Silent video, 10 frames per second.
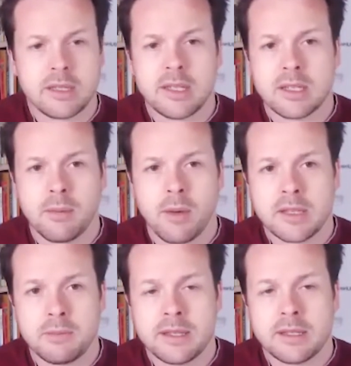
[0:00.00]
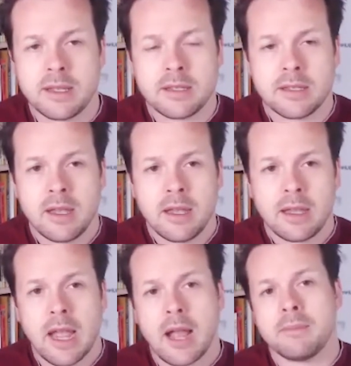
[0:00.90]
a systemized business
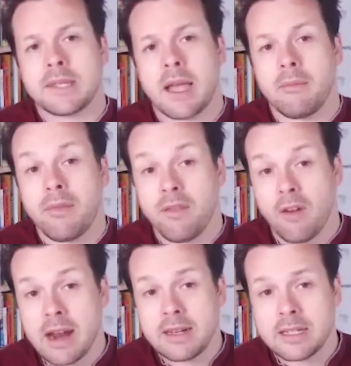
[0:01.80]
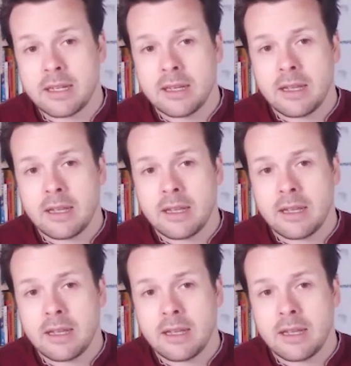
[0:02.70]
comes up front.